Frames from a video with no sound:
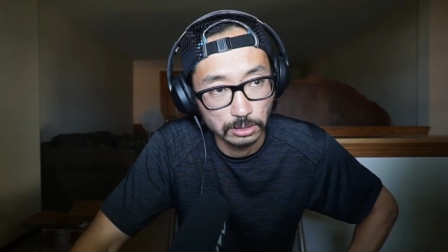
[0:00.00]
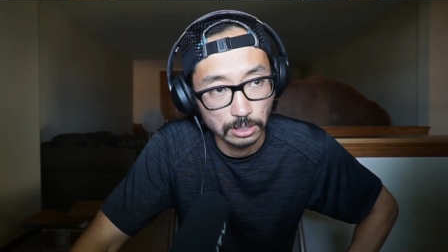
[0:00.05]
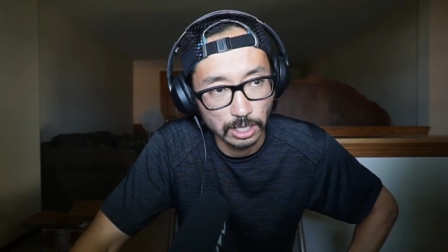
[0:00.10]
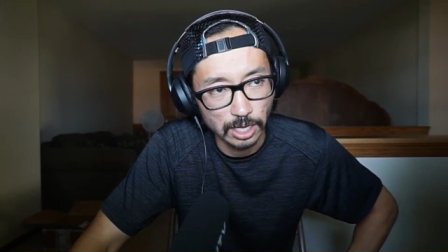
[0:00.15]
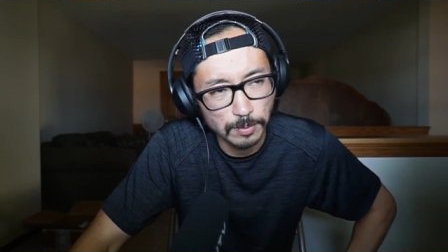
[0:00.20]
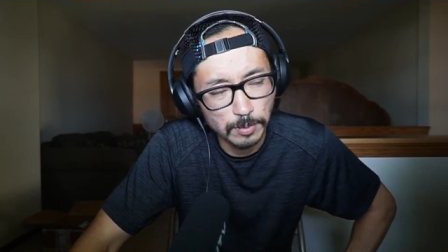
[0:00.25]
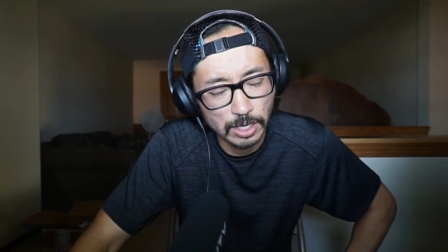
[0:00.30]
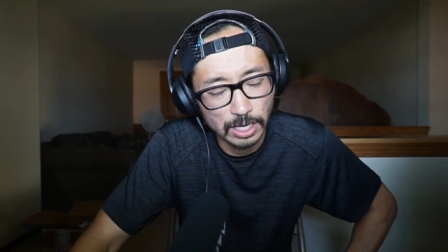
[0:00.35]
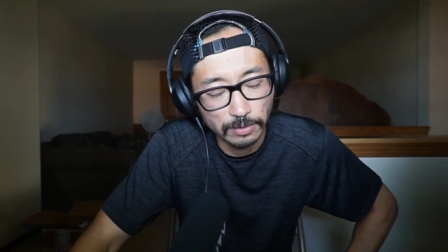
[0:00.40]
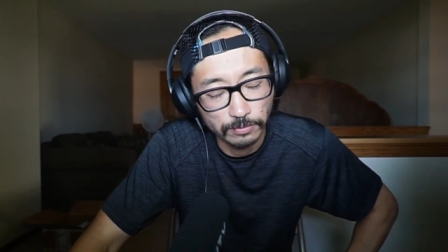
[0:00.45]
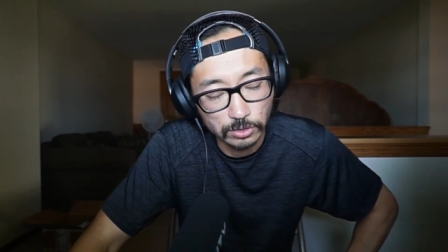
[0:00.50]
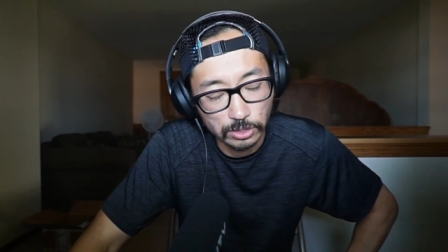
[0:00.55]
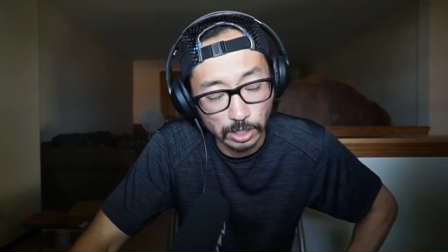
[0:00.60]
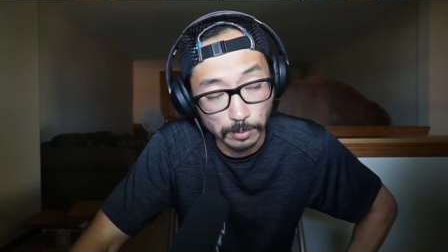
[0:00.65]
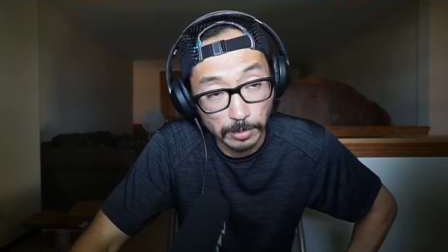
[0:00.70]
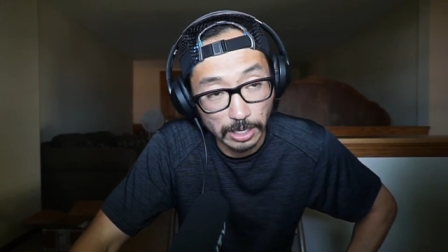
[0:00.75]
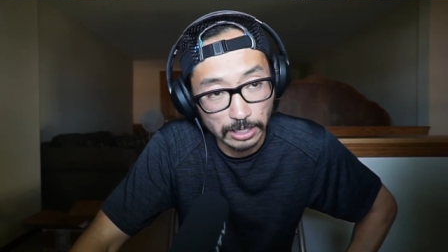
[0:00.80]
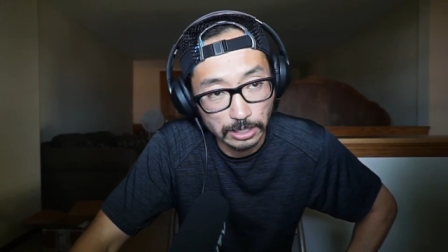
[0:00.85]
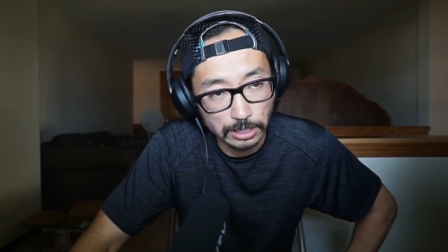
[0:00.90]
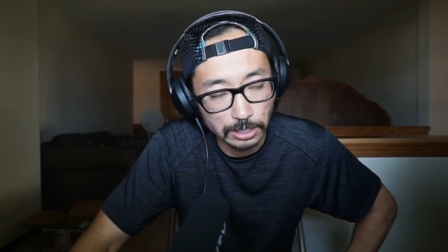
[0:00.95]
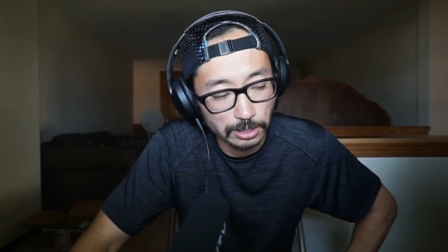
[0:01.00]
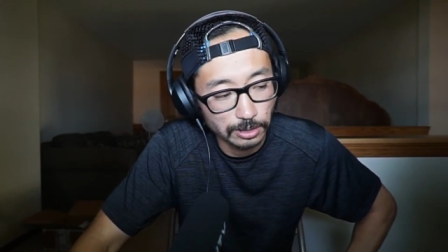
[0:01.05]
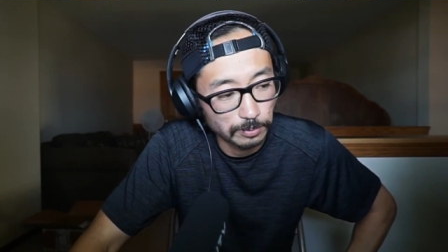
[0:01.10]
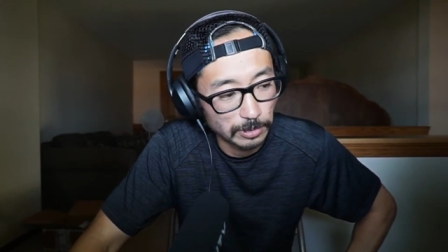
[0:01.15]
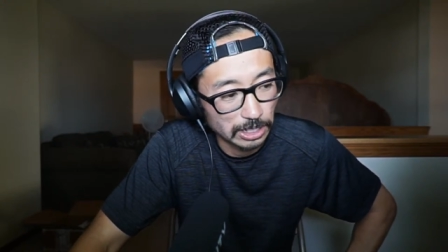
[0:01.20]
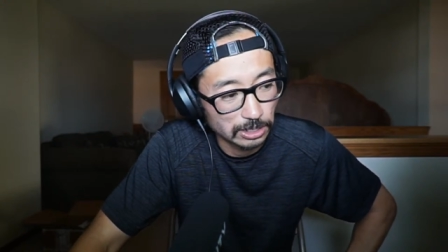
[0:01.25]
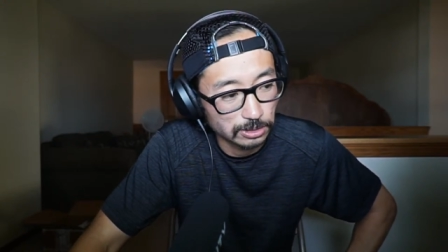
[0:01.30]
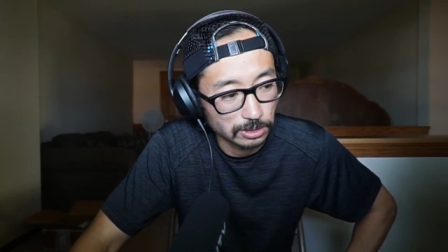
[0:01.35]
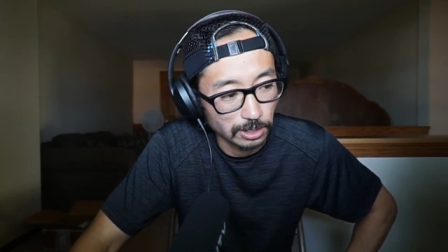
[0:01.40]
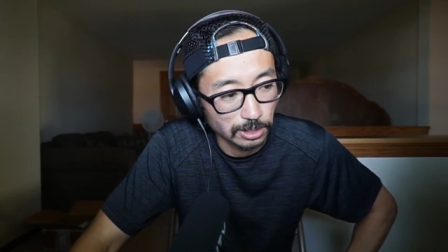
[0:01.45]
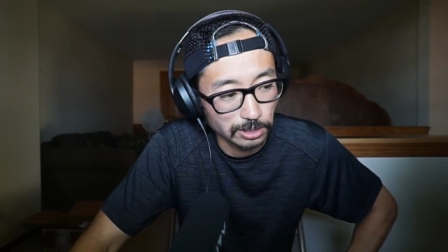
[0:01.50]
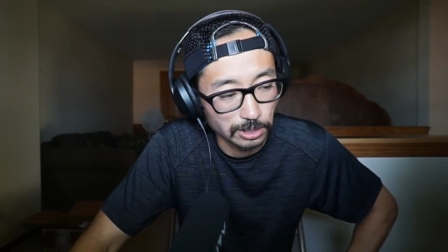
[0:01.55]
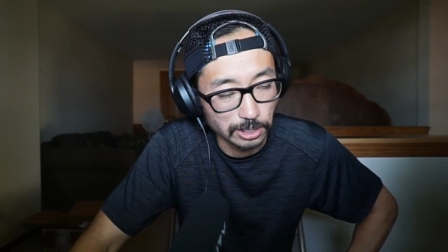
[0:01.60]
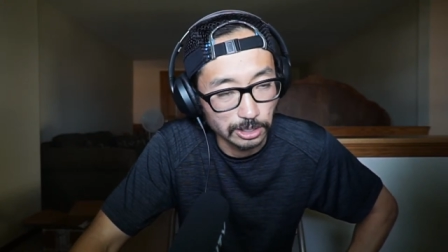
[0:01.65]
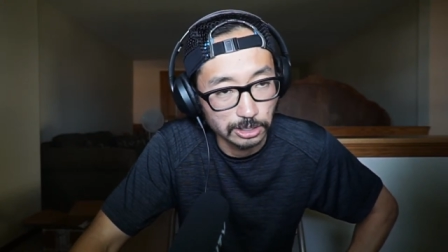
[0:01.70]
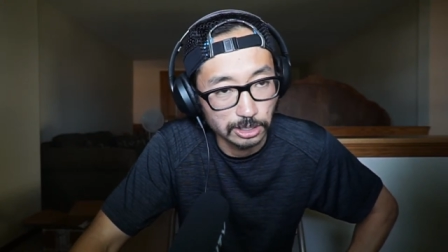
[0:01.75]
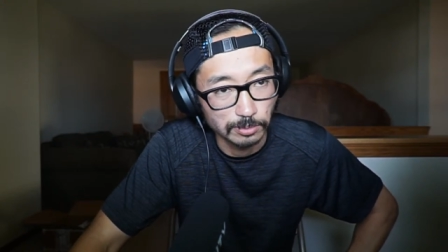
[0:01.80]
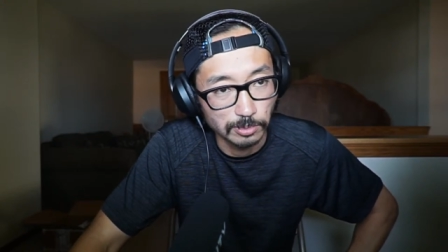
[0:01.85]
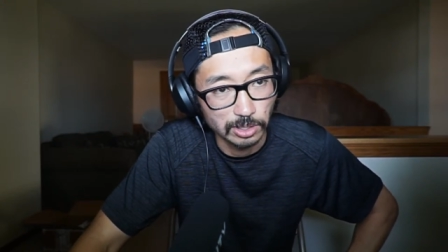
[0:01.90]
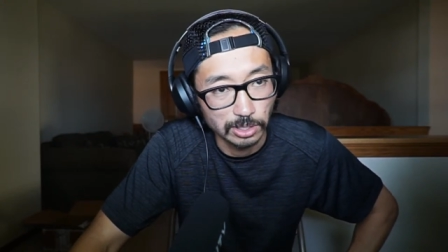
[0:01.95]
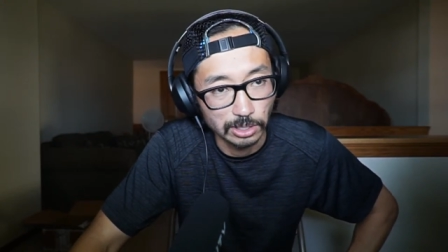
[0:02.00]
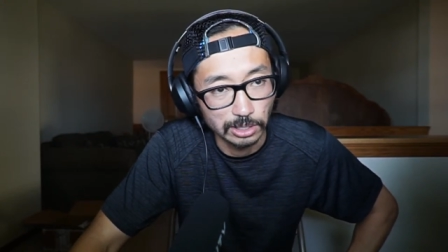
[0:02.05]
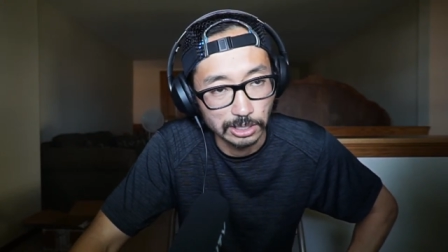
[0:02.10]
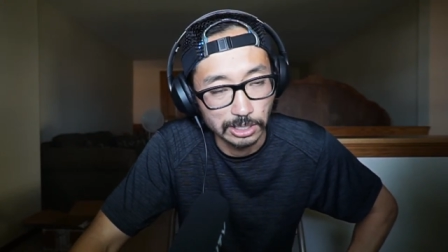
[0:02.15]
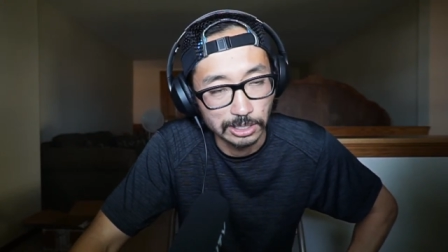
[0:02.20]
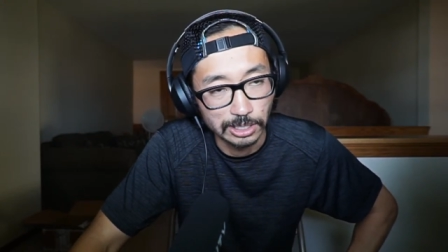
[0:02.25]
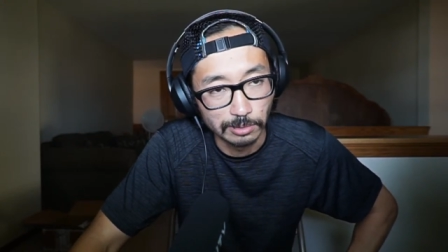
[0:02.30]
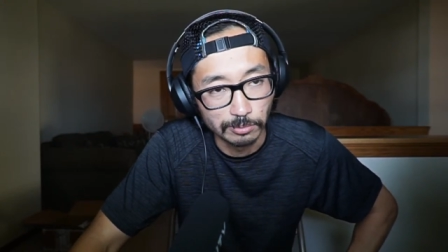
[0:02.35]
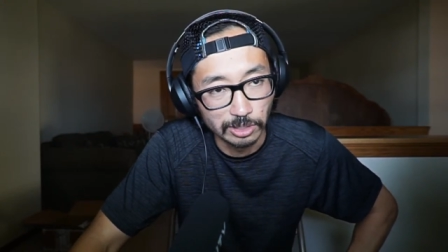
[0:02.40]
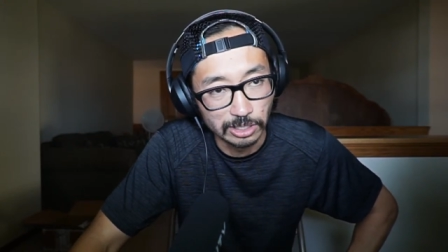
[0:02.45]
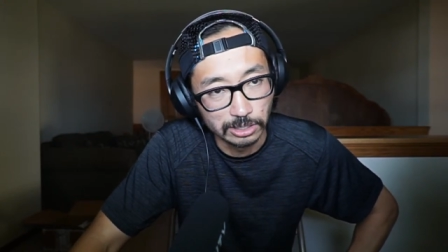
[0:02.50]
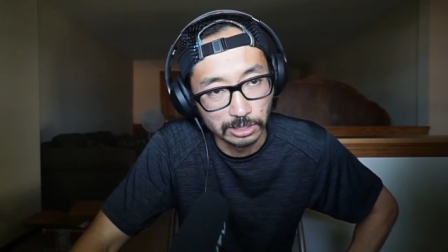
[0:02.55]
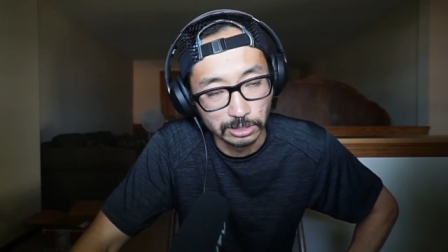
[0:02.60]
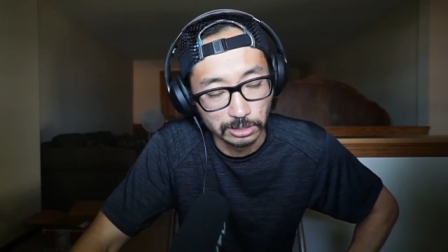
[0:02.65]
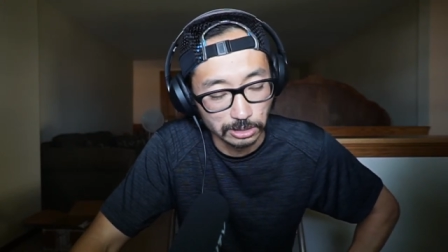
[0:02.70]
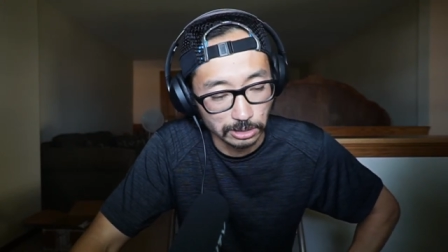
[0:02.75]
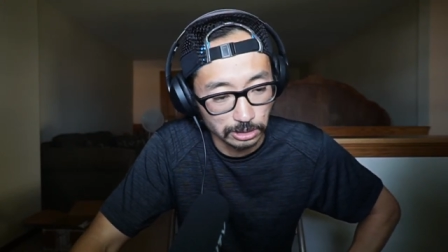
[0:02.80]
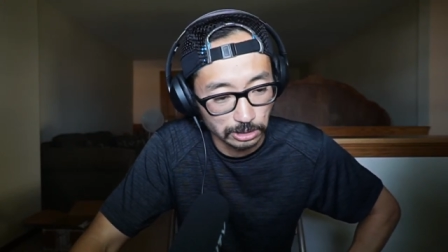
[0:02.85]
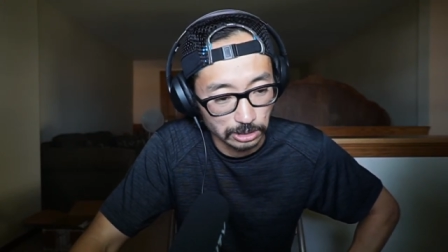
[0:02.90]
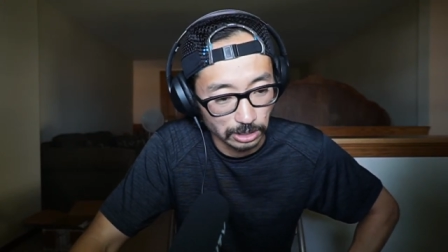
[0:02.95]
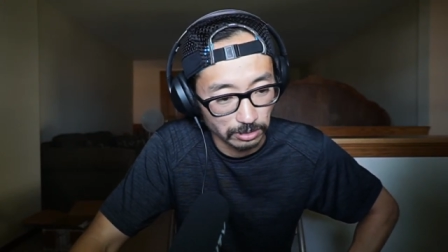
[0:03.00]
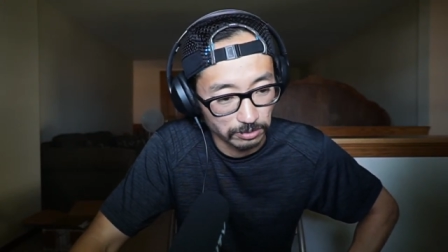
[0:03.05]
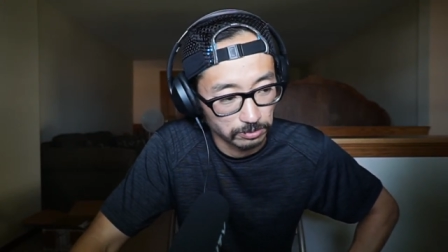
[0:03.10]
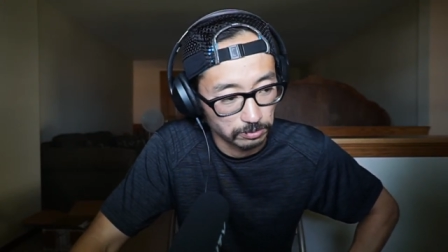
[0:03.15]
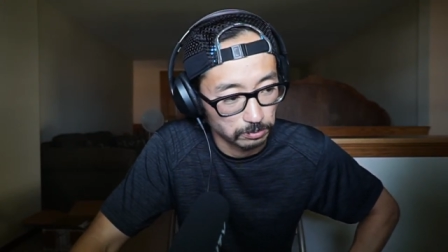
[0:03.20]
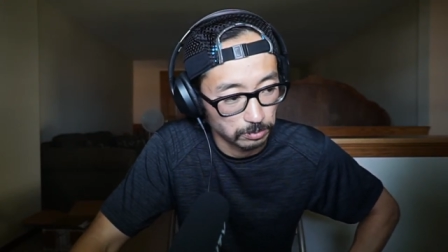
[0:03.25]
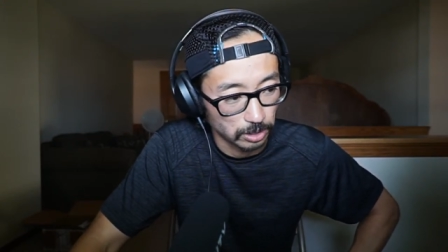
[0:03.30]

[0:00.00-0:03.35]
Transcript: I mean, I have some idea based on like some of the leaked images and stuff.